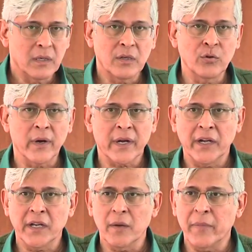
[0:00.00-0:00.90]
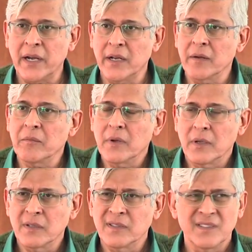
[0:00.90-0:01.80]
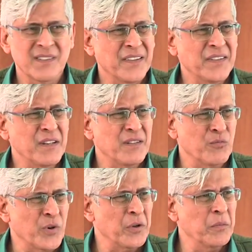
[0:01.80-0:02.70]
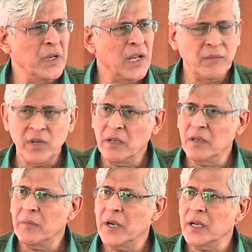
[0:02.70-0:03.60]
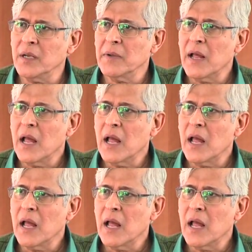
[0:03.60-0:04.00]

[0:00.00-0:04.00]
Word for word: You are getting a bad name. He said, what do you mean I am getting a bad name?